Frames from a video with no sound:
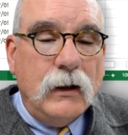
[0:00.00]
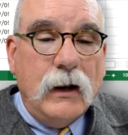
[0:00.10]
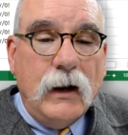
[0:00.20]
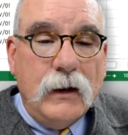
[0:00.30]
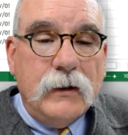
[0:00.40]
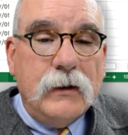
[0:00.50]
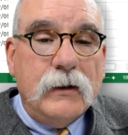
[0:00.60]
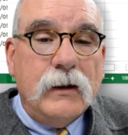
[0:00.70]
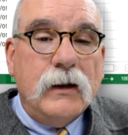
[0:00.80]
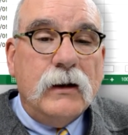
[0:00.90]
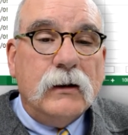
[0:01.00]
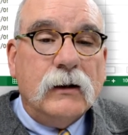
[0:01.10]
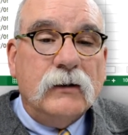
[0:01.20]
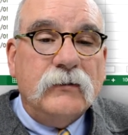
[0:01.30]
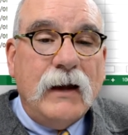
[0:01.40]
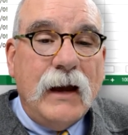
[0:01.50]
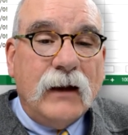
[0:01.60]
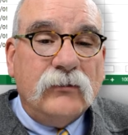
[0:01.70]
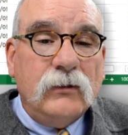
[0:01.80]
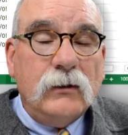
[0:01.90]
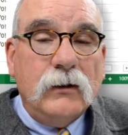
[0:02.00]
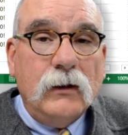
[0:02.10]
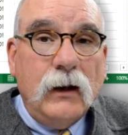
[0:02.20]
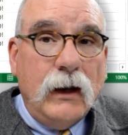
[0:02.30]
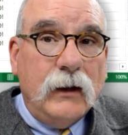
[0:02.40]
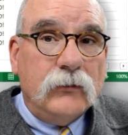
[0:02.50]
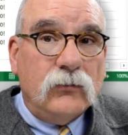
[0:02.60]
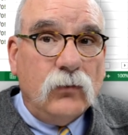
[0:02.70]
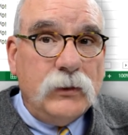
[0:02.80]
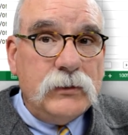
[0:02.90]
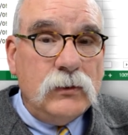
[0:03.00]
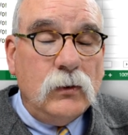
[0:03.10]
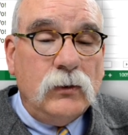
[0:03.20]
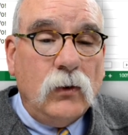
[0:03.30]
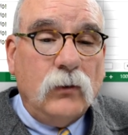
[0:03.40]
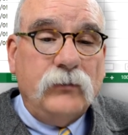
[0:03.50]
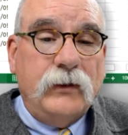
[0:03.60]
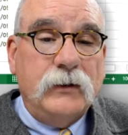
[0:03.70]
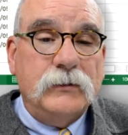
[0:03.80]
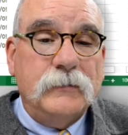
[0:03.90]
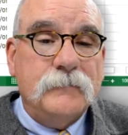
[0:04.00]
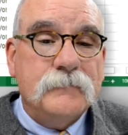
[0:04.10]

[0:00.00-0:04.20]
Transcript: And then let's exit and switch to a total station.